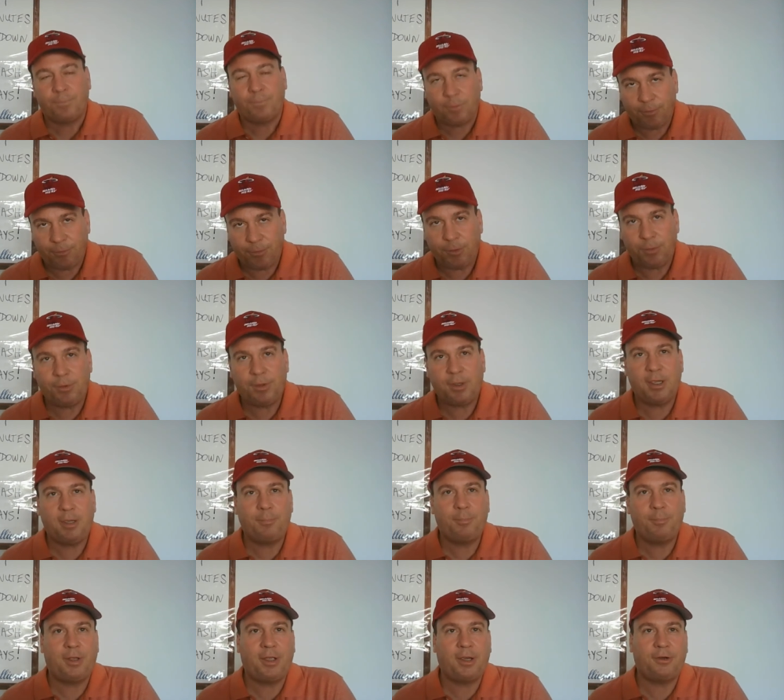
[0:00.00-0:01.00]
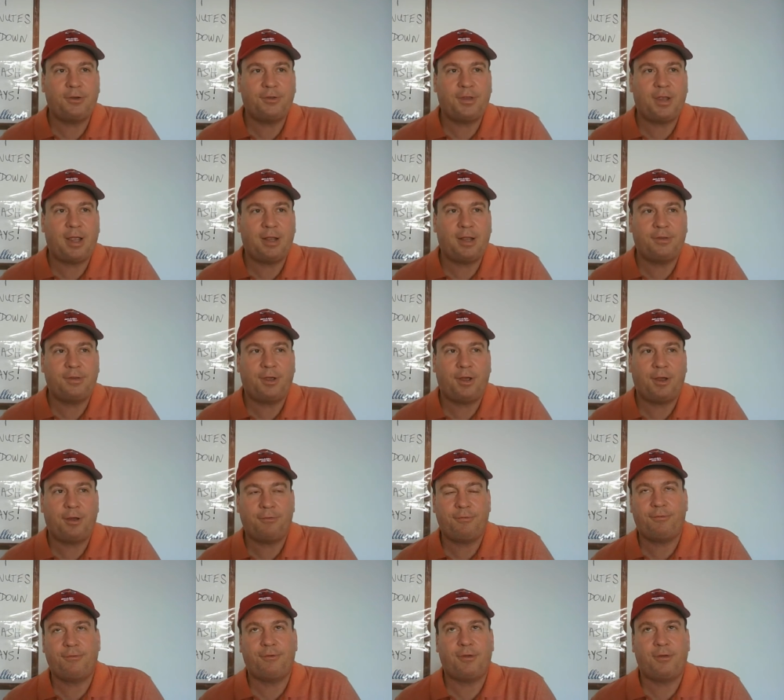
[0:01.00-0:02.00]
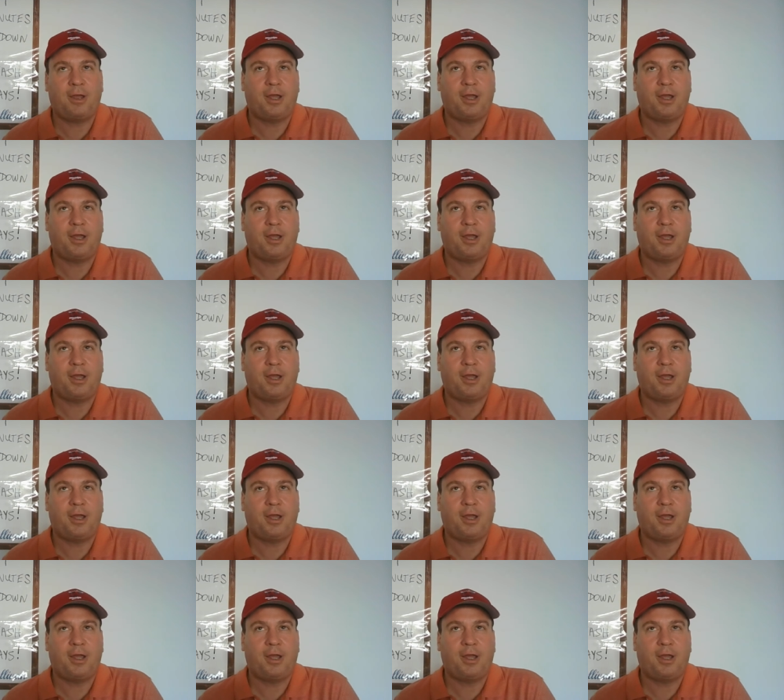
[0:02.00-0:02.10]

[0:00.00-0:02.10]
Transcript: A few of the Heat players had tough